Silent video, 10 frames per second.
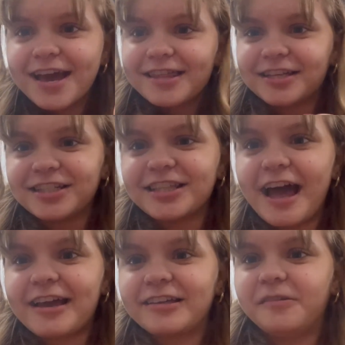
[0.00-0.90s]
They should
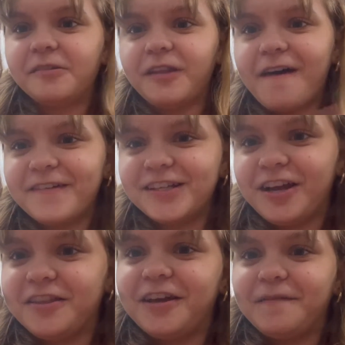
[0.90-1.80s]
like love each
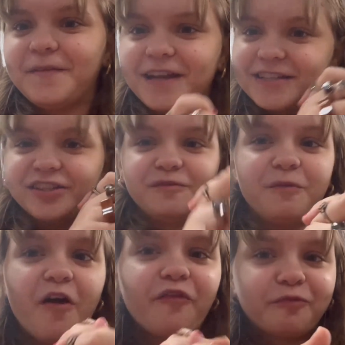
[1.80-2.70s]
other because they're
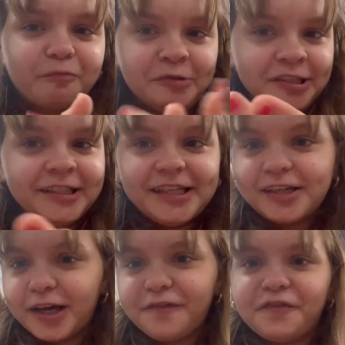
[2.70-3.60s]
both pretty
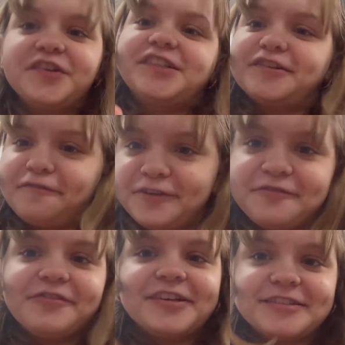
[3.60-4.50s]
good for different
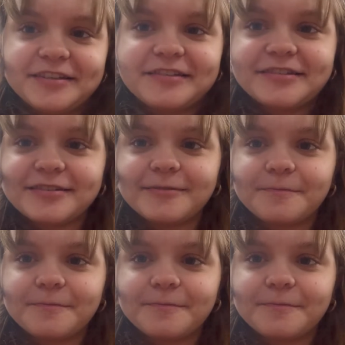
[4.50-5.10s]
reasons.